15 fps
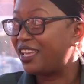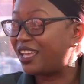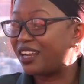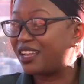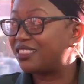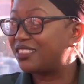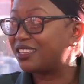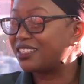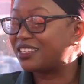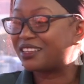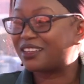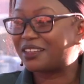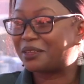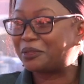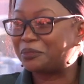and I think
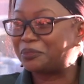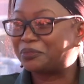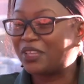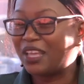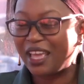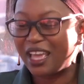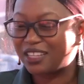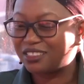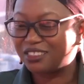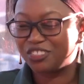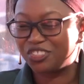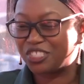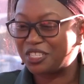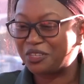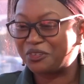as a
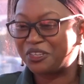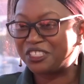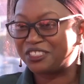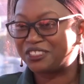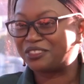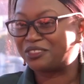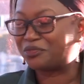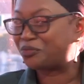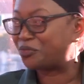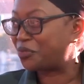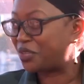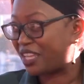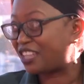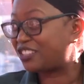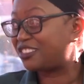generation,
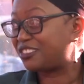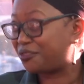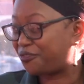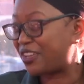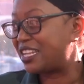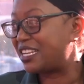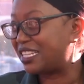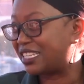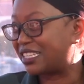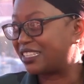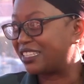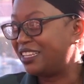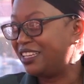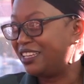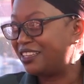we're actually failing
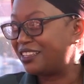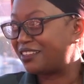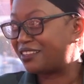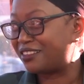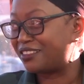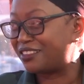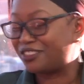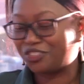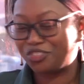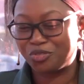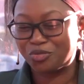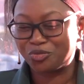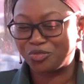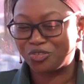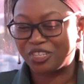these
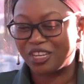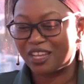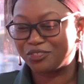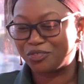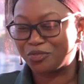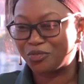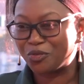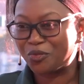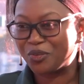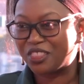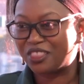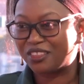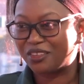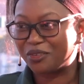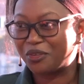children. I don't know
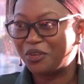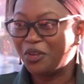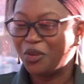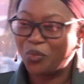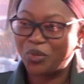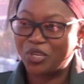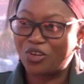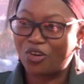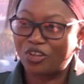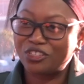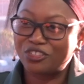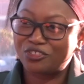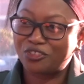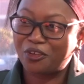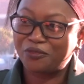whether we got
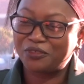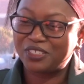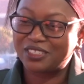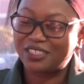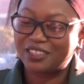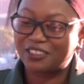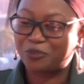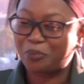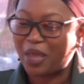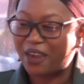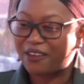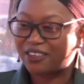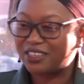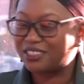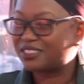soft as
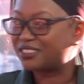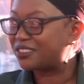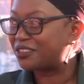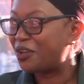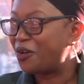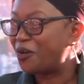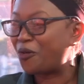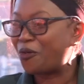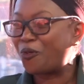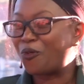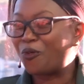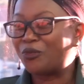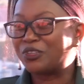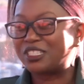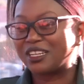parents
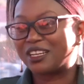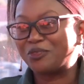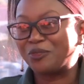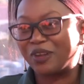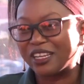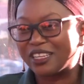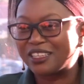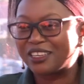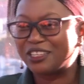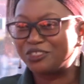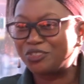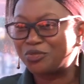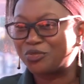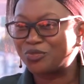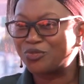or
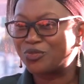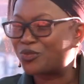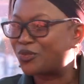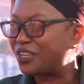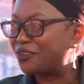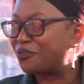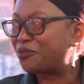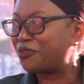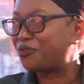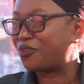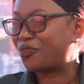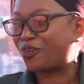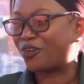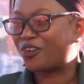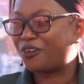when we
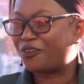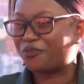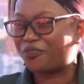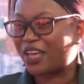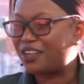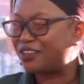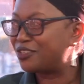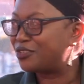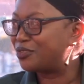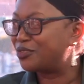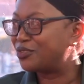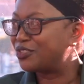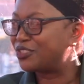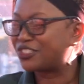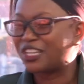forgot our
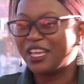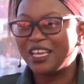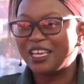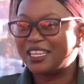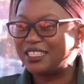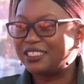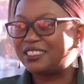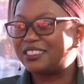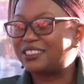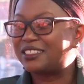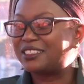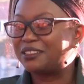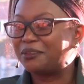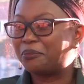values, etc.